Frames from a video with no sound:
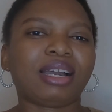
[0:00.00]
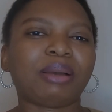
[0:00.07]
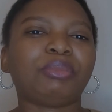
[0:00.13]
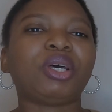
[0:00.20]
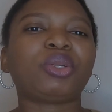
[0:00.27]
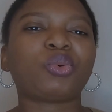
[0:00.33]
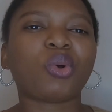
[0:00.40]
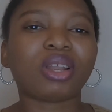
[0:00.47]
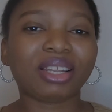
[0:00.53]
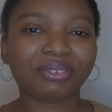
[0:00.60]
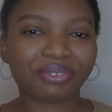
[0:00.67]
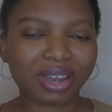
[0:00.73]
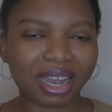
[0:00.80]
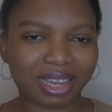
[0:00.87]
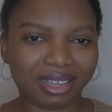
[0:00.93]
I'm not
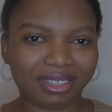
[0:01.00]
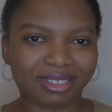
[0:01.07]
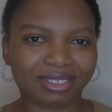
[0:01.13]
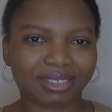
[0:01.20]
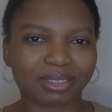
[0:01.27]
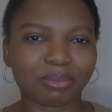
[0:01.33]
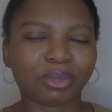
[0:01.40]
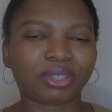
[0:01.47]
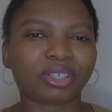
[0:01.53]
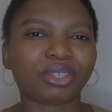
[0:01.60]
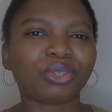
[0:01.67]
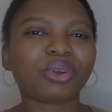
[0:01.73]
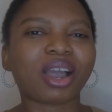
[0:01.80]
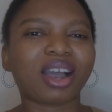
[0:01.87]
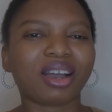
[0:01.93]
qualified, but
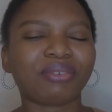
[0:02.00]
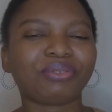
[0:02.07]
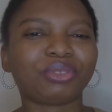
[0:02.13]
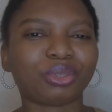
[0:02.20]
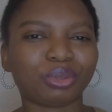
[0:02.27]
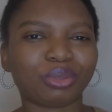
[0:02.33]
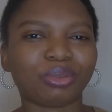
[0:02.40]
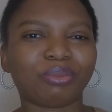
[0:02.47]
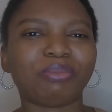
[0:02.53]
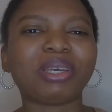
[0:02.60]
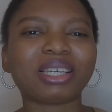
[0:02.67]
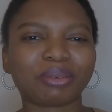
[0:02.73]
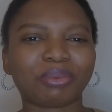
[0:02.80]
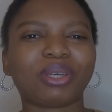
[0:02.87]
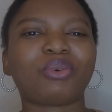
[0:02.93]
you have to
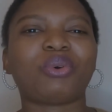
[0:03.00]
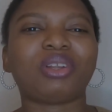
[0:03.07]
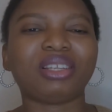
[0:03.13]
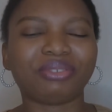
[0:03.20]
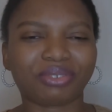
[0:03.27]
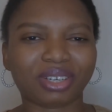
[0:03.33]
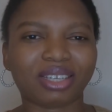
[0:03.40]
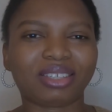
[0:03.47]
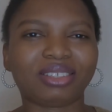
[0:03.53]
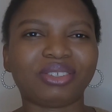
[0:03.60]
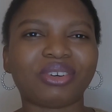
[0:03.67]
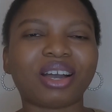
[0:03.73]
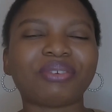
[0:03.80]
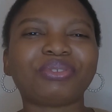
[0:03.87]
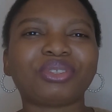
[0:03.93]
make me qualify.
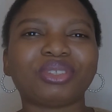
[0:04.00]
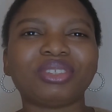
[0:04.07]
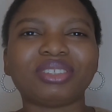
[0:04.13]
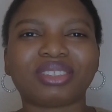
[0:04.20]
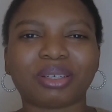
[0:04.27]
You have to do